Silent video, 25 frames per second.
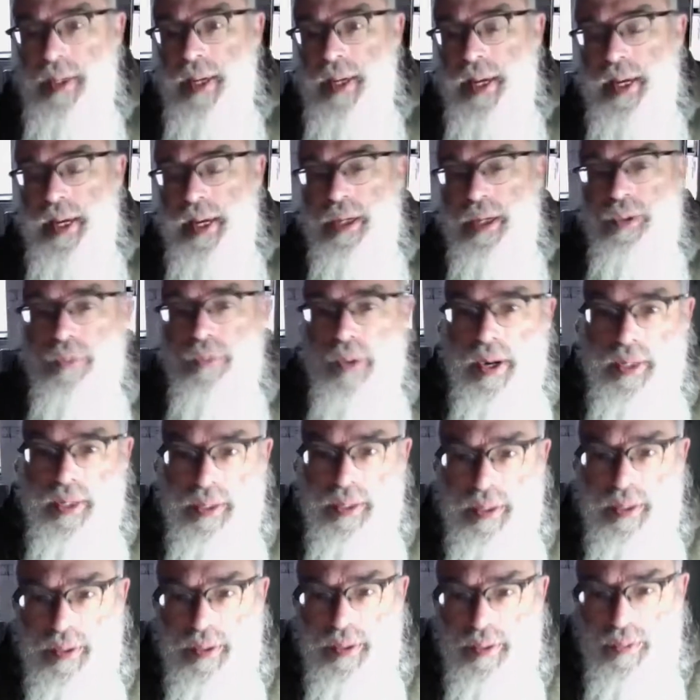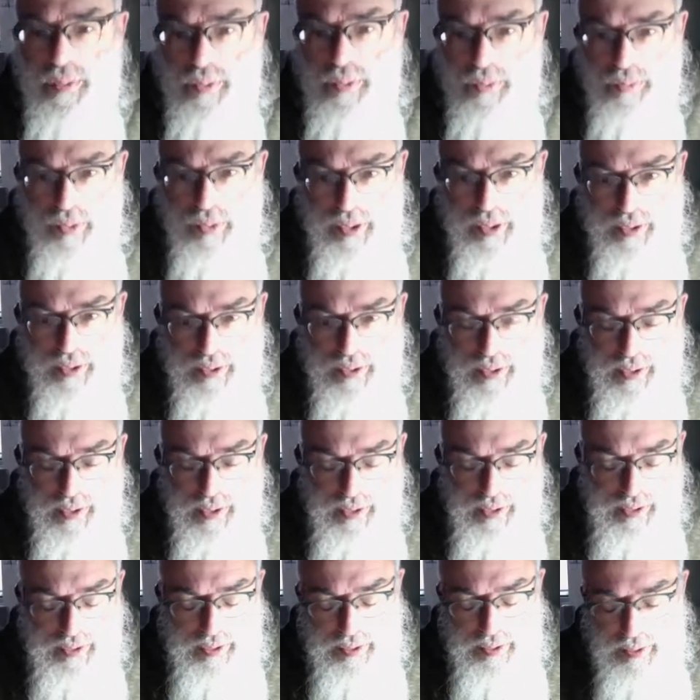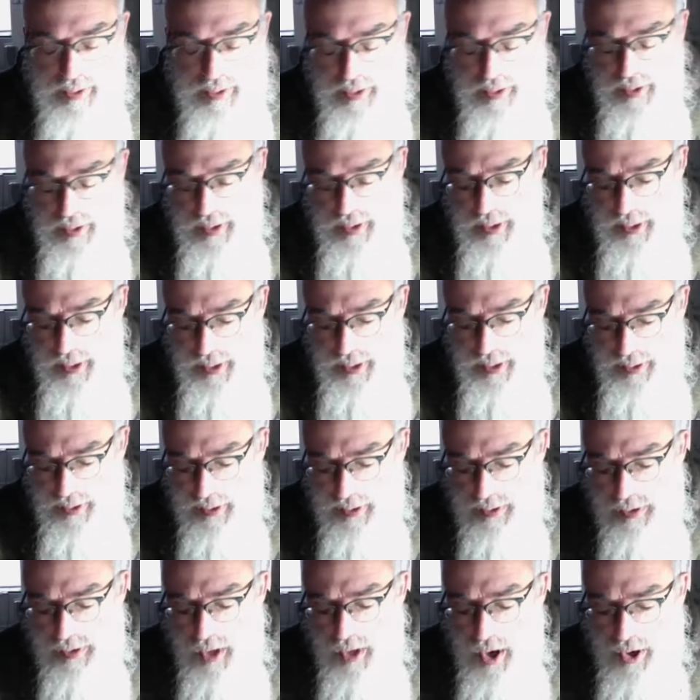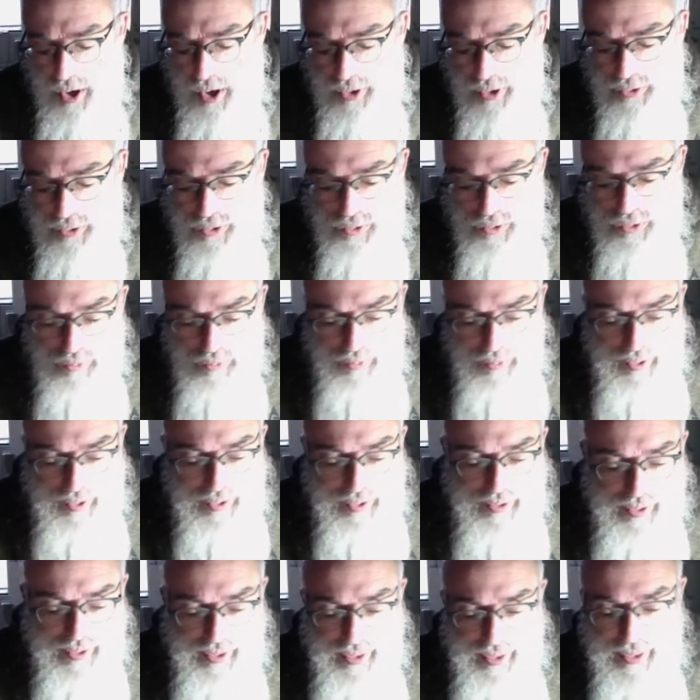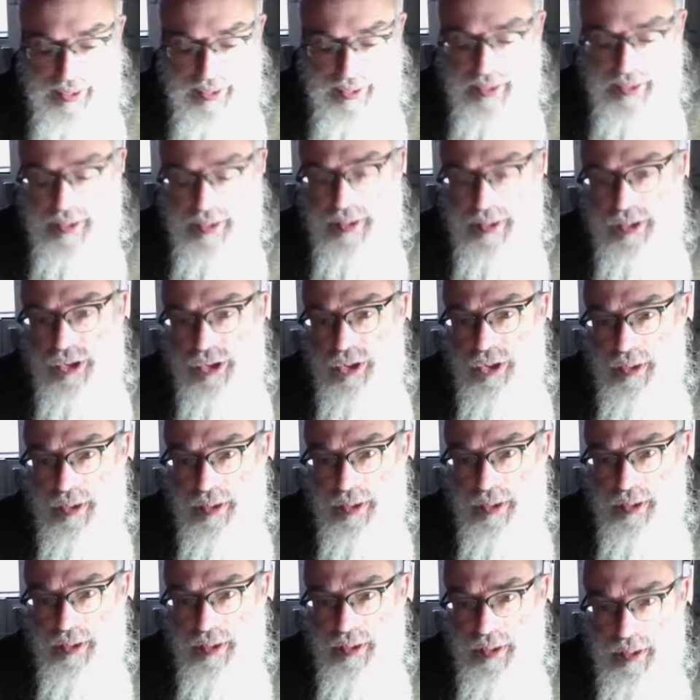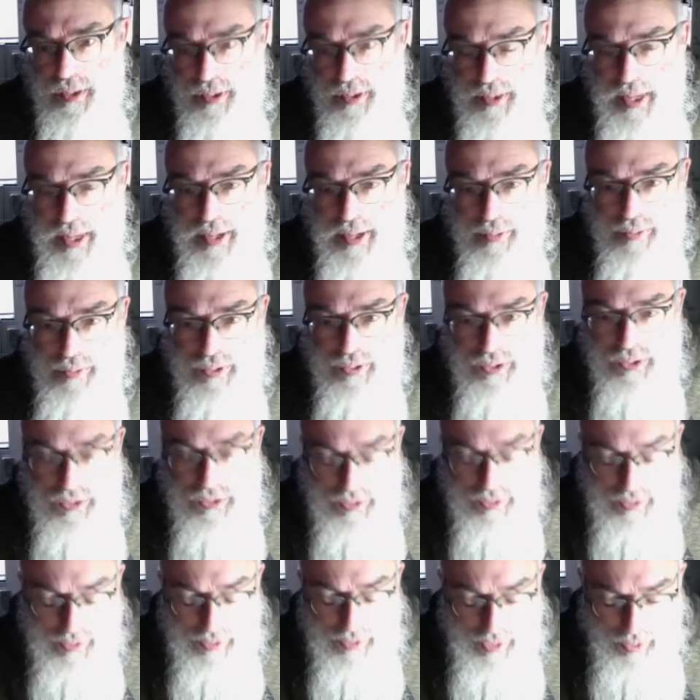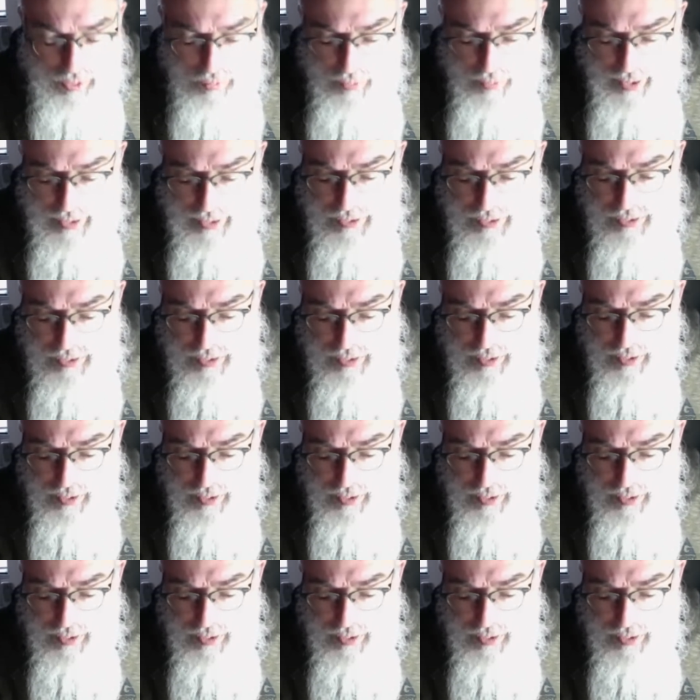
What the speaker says: handwriting, whether it's hard to read the English language. He writes a